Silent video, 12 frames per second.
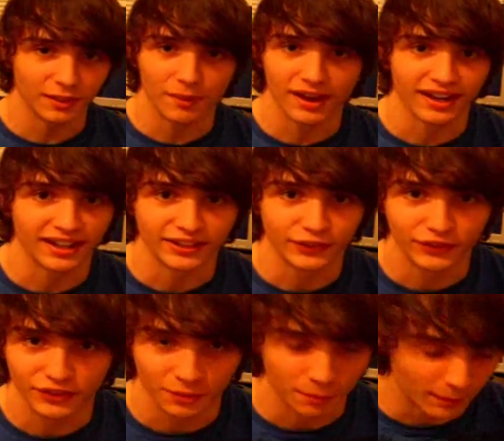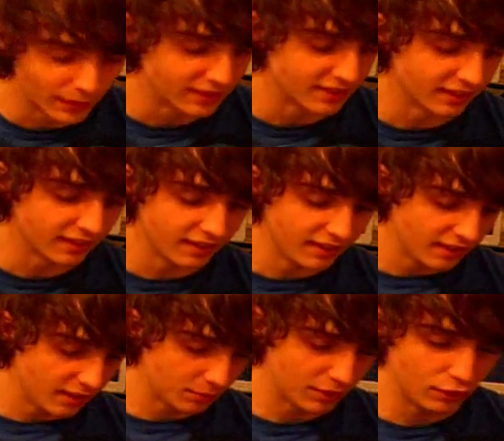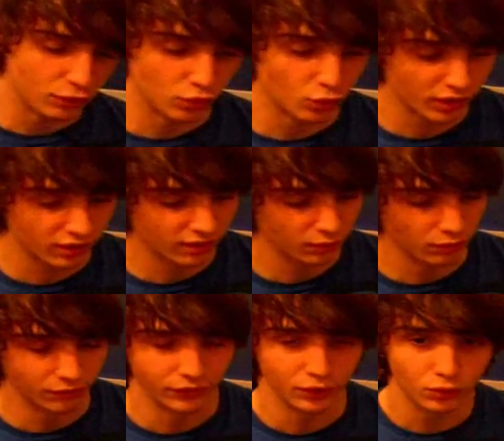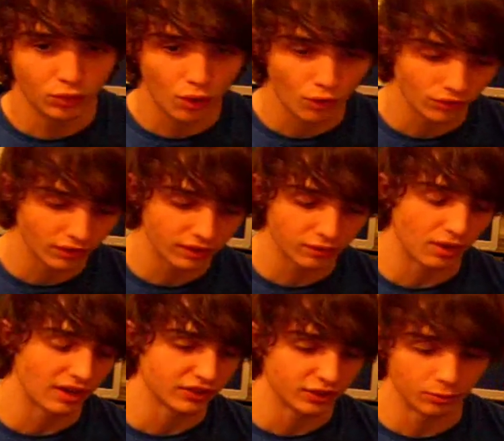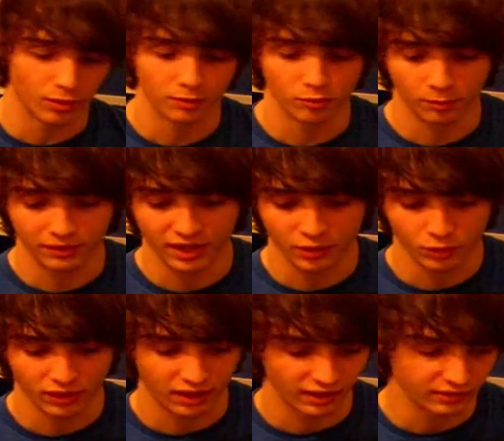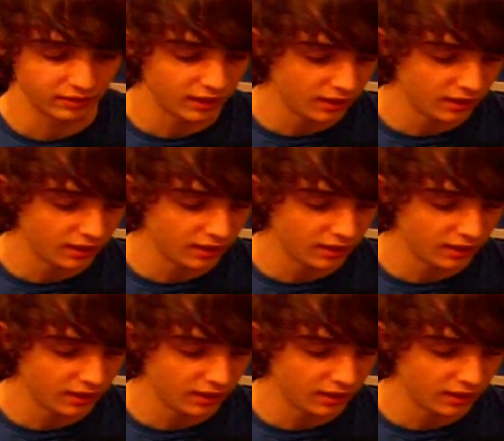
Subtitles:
it in my hands feels amazing. I'm going to do a quick review over it. Well, actually, it probably won't be that quick. I